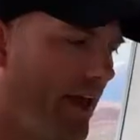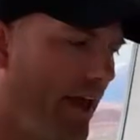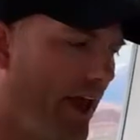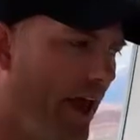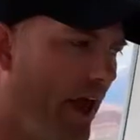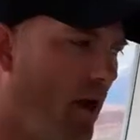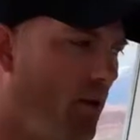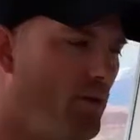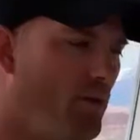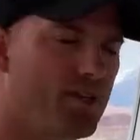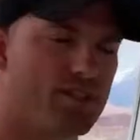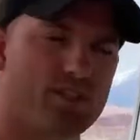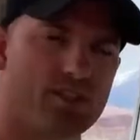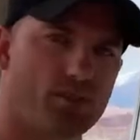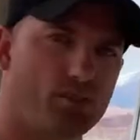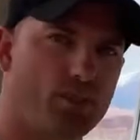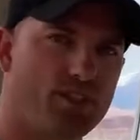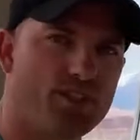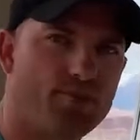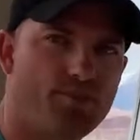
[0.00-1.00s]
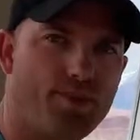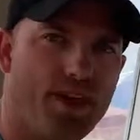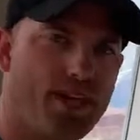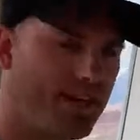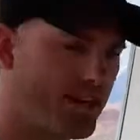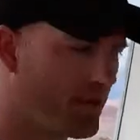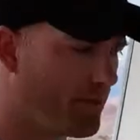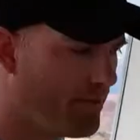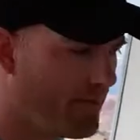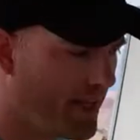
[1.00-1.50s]
How much did we
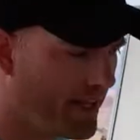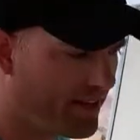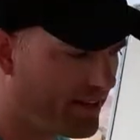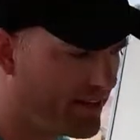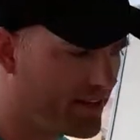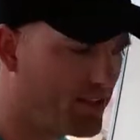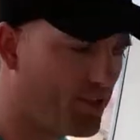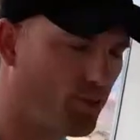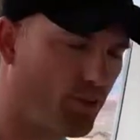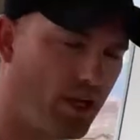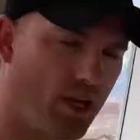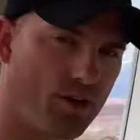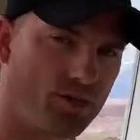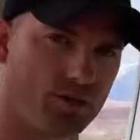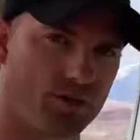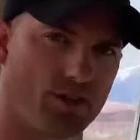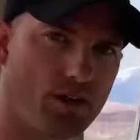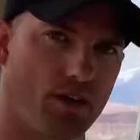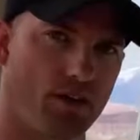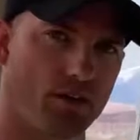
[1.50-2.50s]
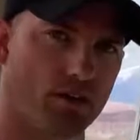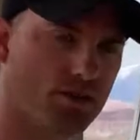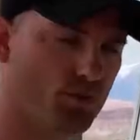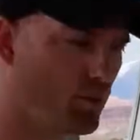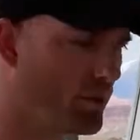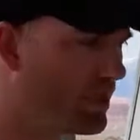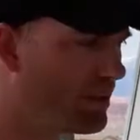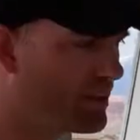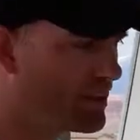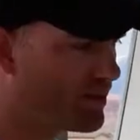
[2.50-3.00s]
spend to make this $300?
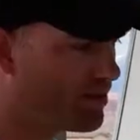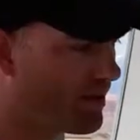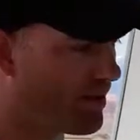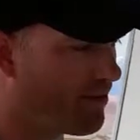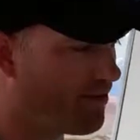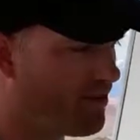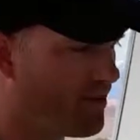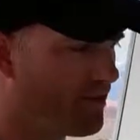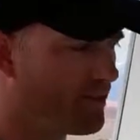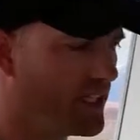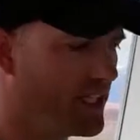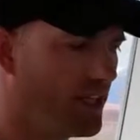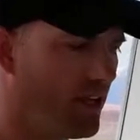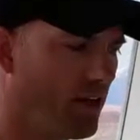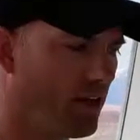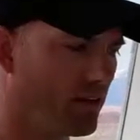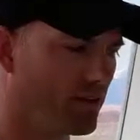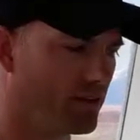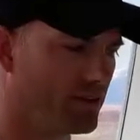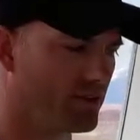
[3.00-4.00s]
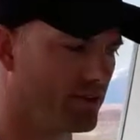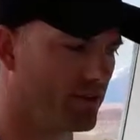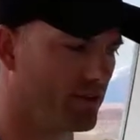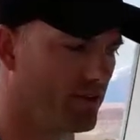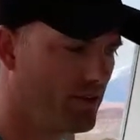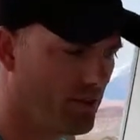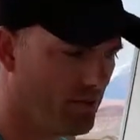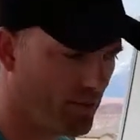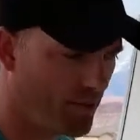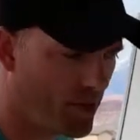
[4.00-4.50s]
We only spent $50,
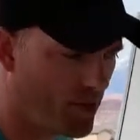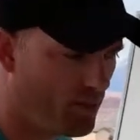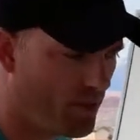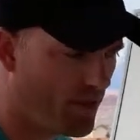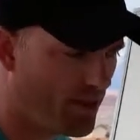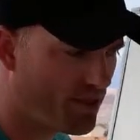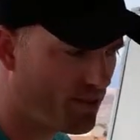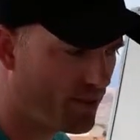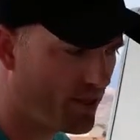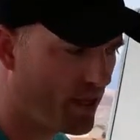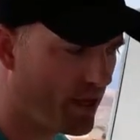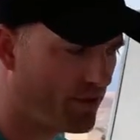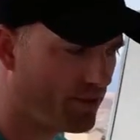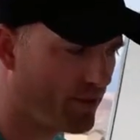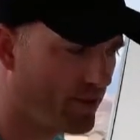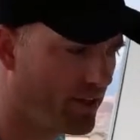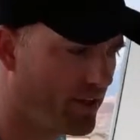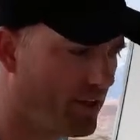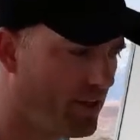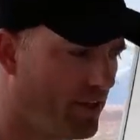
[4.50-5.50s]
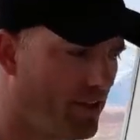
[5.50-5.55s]
but you made $300.